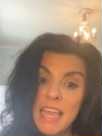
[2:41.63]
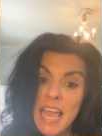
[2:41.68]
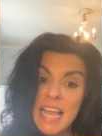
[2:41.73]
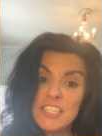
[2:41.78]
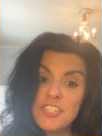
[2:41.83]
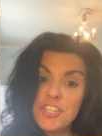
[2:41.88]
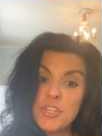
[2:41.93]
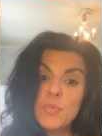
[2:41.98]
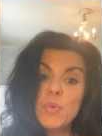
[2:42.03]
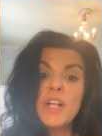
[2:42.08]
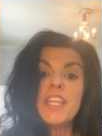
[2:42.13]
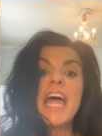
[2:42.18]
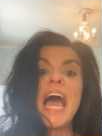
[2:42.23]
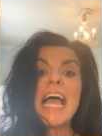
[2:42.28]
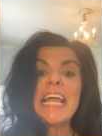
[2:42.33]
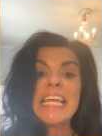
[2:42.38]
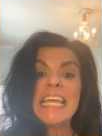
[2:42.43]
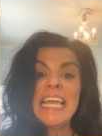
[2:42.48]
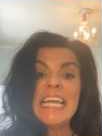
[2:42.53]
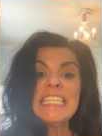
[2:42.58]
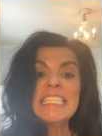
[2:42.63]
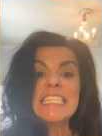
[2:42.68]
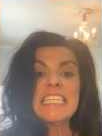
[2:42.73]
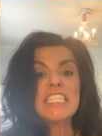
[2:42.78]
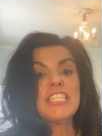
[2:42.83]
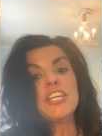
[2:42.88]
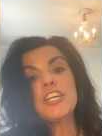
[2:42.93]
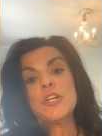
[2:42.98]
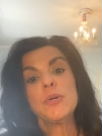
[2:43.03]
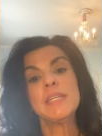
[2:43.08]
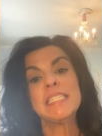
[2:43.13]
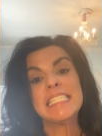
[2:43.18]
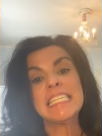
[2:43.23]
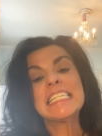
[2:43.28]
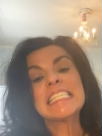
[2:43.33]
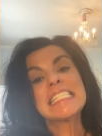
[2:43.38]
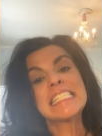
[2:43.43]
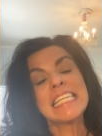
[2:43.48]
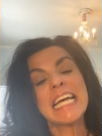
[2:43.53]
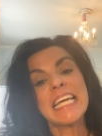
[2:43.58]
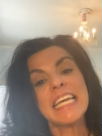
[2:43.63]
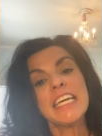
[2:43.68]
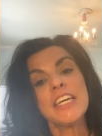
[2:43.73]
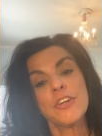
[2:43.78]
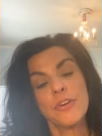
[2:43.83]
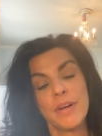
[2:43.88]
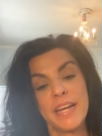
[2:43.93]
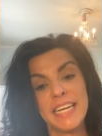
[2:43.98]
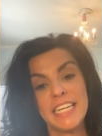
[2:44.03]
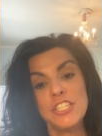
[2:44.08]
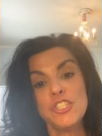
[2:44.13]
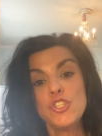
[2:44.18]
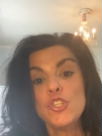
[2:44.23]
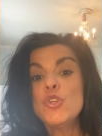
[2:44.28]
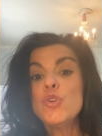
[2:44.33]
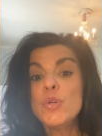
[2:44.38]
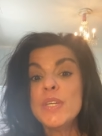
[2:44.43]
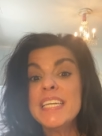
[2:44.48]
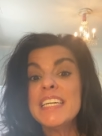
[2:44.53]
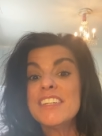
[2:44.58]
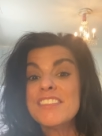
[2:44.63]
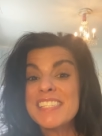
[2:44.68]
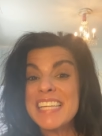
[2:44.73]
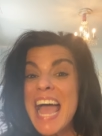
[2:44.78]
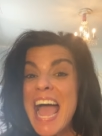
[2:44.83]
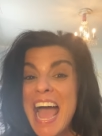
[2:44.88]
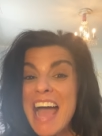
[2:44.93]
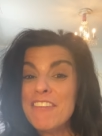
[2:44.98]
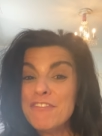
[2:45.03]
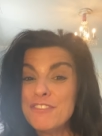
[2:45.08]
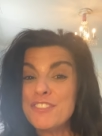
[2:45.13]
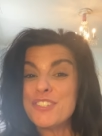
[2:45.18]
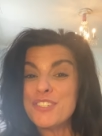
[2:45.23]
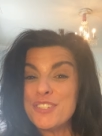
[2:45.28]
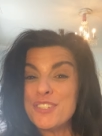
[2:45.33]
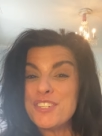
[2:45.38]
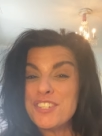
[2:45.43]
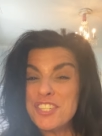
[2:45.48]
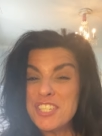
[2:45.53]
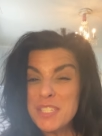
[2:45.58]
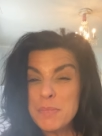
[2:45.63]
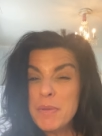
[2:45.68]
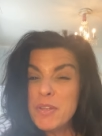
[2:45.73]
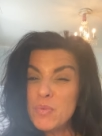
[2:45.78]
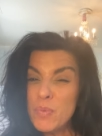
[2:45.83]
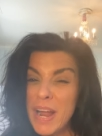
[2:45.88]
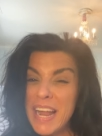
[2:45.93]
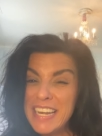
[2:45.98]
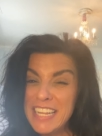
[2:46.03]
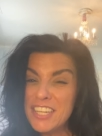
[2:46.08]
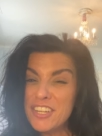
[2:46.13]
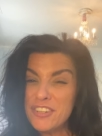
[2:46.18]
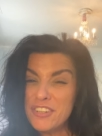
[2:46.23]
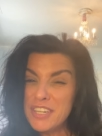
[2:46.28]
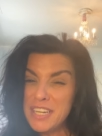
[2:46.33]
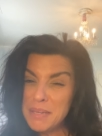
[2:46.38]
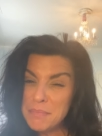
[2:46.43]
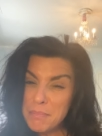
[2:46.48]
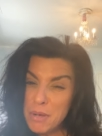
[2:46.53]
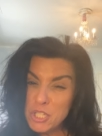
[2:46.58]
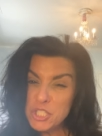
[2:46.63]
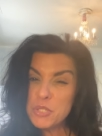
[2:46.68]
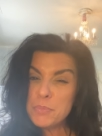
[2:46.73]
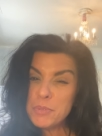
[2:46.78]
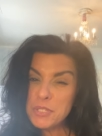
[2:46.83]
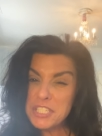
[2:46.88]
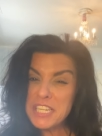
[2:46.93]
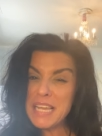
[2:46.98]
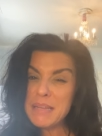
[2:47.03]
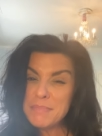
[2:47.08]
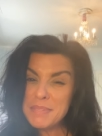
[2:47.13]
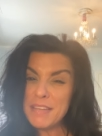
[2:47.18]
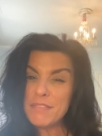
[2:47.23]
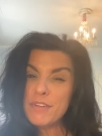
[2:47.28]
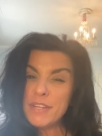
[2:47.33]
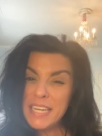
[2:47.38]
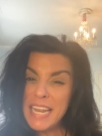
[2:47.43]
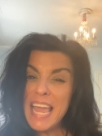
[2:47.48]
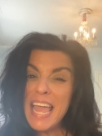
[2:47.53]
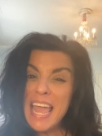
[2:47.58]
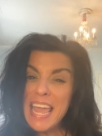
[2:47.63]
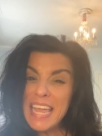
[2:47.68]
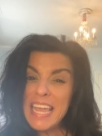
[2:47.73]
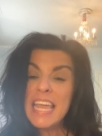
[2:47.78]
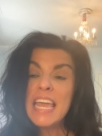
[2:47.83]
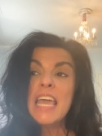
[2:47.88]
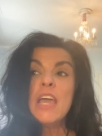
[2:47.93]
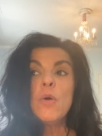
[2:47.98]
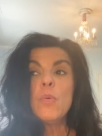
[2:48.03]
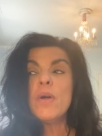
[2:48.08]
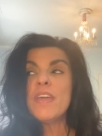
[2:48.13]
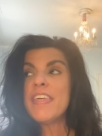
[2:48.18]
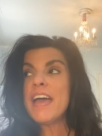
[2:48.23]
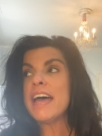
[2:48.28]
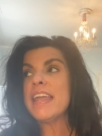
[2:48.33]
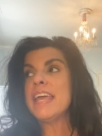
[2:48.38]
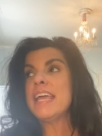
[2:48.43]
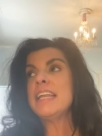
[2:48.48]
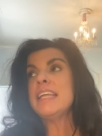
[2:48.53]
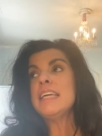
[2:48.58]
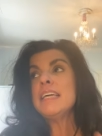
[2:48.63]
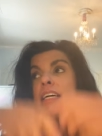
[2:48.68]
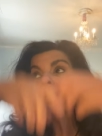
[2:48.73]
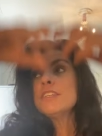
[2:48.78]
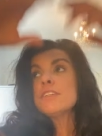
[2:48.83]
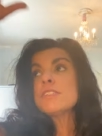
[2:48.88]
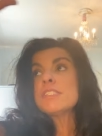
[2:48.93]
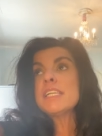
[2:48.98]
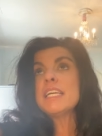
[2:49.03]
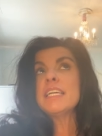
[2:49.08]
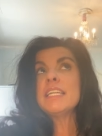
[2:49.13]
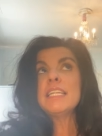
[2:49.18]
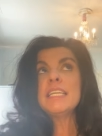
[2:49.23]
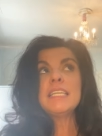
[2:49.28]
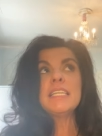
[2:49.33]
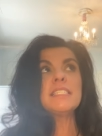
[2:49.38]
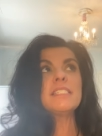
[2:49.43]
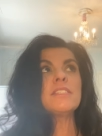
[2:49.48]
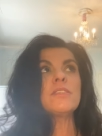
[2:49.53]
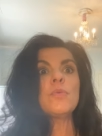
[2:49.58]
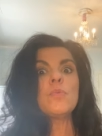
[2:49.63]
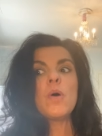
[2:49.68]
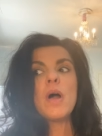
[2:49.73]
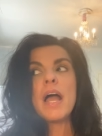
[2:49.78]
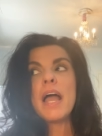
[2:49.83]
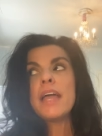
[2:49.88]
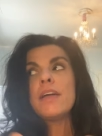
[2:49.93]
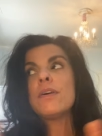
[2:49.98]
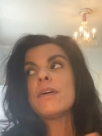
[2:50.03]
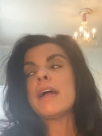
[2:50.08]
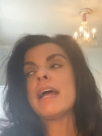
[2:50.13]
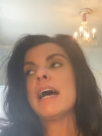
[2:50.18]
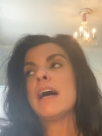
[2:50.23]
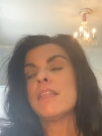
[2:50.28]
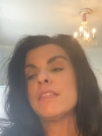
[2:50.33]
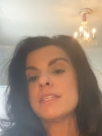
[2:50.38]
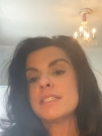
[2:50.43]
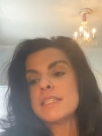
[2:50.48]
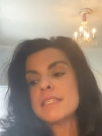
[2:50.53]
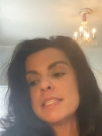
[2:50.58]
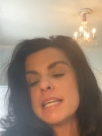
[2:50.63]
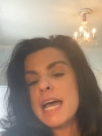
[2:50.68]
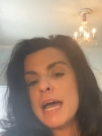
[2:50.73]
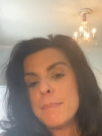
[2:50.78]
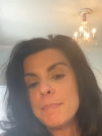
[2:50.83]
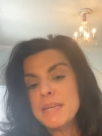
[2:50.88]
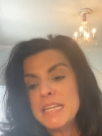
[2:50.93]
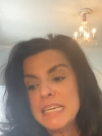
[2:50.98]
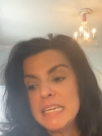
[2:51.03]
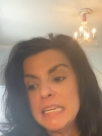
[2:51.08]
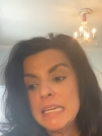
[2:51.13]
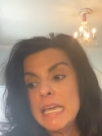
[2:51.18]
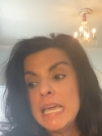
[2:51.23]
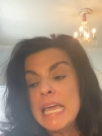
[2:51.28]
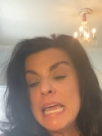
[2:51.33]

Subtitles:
And she will not get to know until second grade, 2 years after she's been writing her name multiple times every day without any understanding as to why or how this is happening.